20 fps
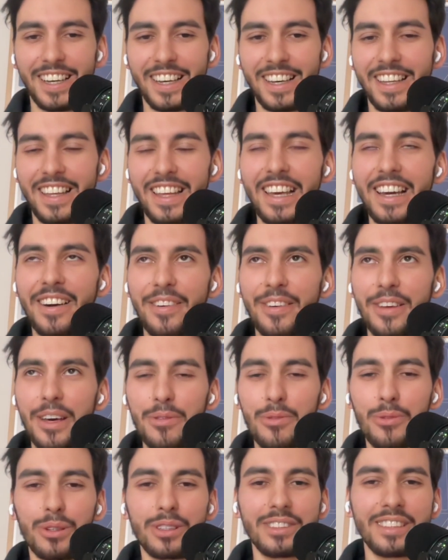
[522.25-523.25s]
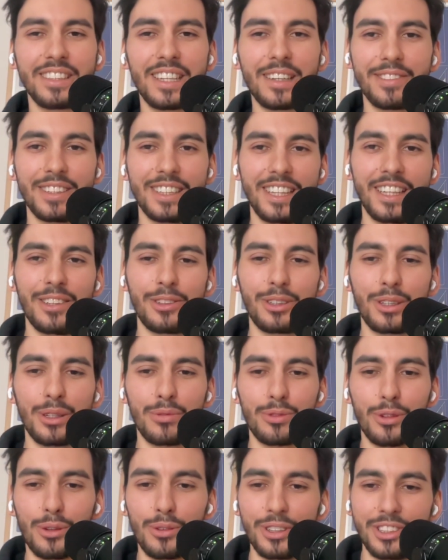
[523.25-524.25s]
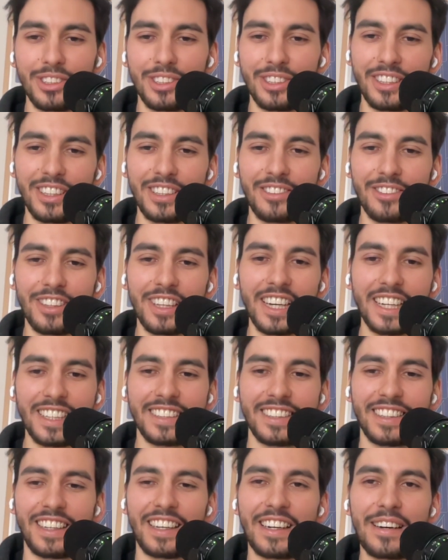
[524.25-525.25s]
Yeah, definitely looking forward to that.